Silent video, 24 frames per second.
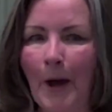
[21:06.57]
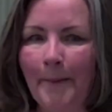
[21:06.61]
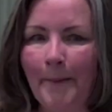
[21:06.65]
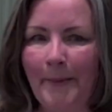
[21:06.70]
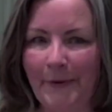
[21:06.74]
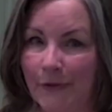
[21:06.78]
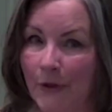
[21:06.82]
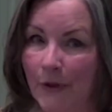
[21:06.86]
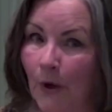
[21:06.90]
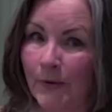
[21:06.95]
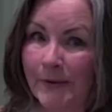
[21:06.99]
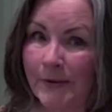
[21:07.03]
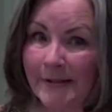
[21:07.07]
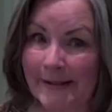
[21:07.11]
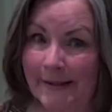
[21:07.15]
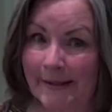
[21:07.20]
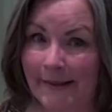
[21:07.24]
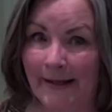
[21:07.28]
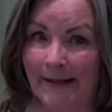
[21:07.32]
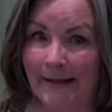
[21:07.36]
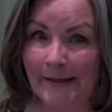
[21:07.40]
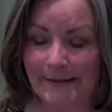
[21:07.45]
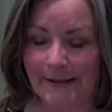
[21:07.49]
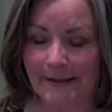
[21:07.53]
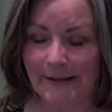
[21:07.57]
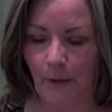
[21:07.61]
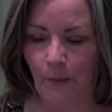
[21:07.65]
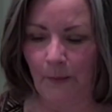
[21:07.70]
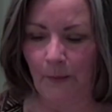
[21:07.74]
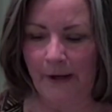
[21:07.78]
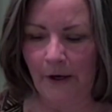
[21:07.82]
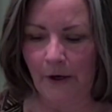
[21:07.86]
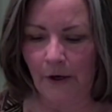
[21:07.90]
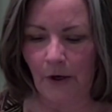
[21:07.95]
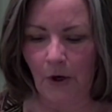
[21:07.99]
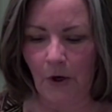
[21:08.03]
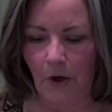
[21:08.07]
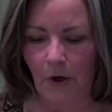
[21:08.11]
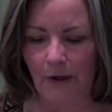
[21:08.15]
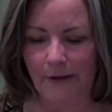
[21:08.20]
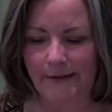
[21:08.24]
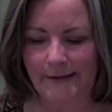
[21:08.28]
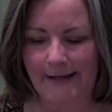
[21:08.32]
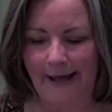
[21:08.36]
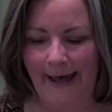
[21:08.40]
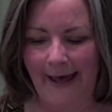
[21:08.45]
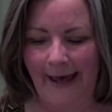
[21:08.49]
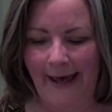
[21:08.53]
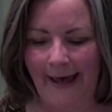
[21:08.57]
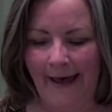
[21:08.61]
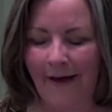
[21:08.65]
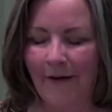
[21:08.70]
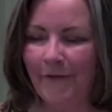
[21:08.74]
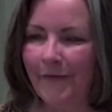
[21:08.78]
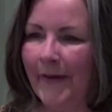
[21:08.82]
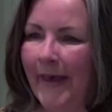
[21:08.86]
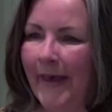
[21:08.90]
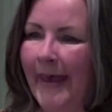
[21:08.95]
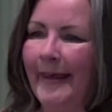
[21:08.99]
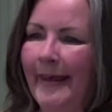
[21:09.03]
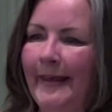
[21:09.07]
But those things that we are called to have,